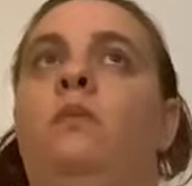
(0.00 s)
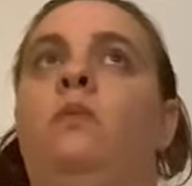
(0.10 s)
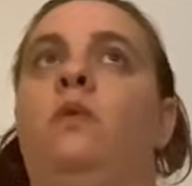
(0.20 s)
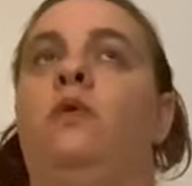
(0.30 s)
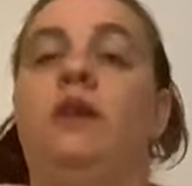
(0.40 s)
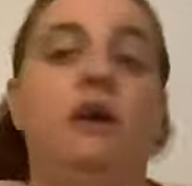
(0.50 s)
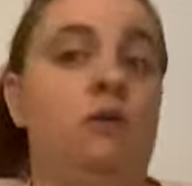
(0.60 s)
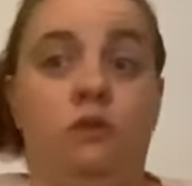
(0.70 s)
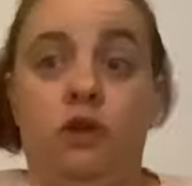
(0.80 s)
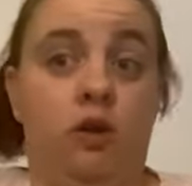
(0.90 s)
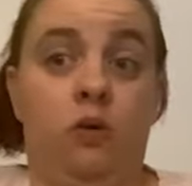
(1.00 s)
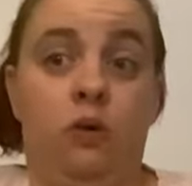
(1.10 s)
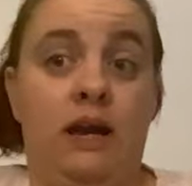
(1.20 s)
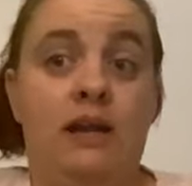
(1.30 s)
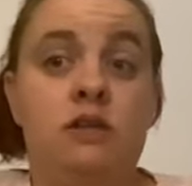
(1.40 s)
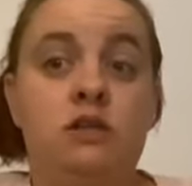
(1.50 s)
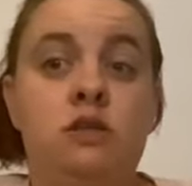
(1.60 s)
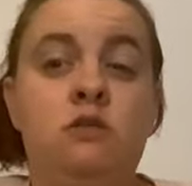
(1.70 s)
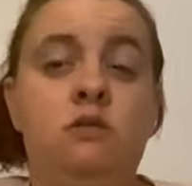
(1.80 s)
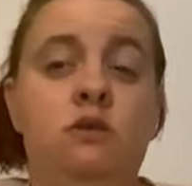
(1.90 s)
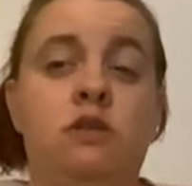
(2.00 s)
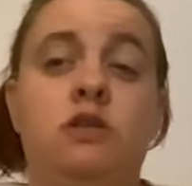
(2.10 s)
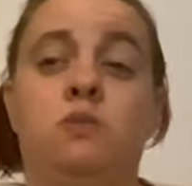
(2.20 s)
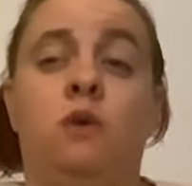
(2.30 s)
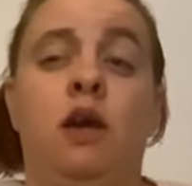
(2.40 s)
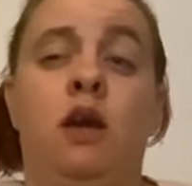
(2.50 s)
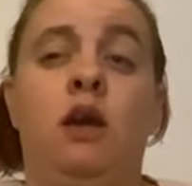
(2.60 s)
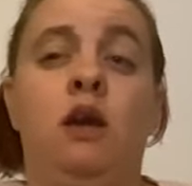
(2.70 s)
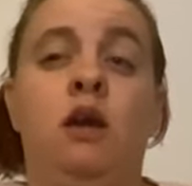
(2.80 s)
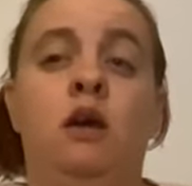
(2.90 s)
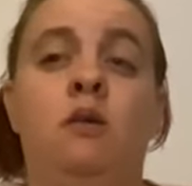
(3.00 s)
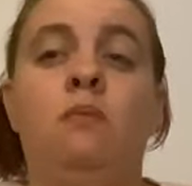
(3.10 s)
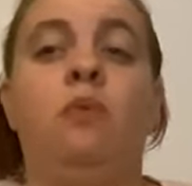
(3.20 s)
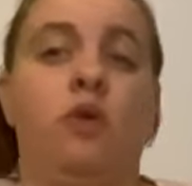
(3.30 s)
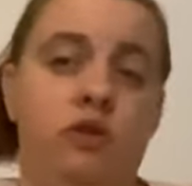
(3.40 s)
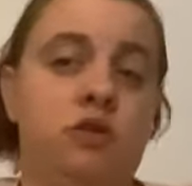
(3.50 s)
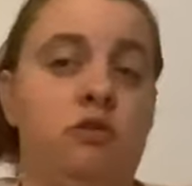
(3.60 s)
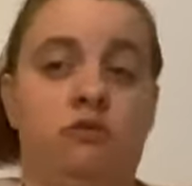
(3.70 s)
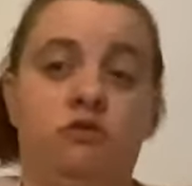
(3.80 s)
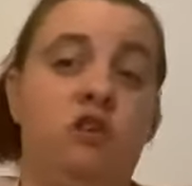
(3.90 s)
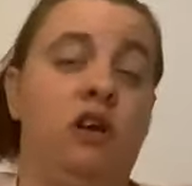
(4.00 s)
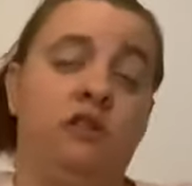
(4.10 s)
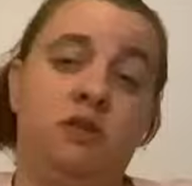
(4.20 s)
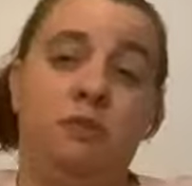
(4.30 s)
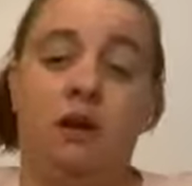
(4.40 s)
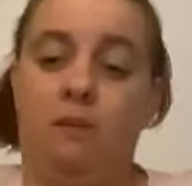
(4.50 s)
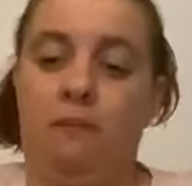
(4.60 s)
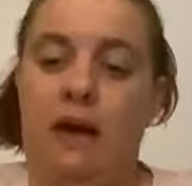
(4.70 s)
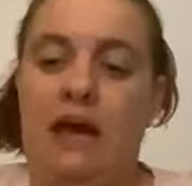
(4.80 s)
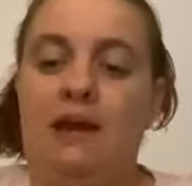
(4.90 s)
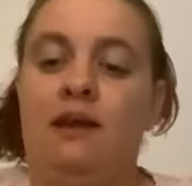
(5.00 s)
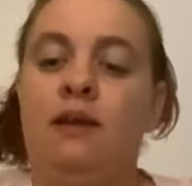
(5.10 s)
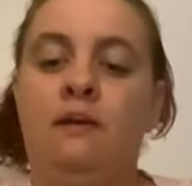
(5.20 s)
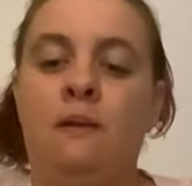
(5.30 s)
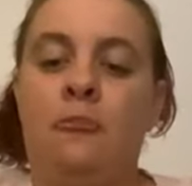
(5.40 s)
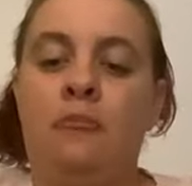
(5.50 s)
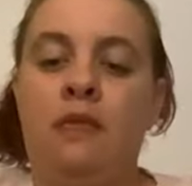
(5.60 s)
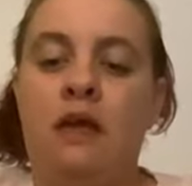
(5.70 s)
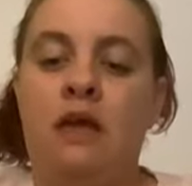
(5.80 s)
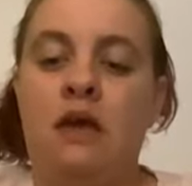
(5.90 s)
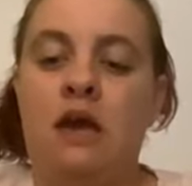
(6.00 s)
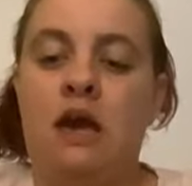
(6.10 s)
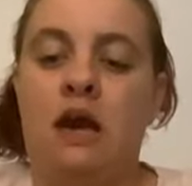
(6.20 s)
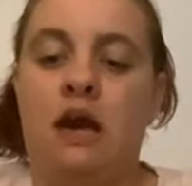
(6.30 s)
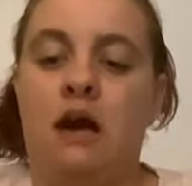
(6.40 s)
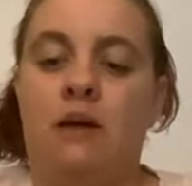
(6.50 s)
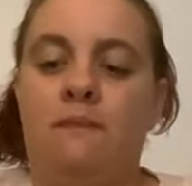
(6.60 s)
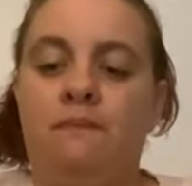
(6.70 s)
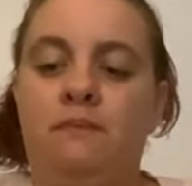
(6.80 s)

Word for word: what they call the long night soon, which is where boys go through trials to become men. Um,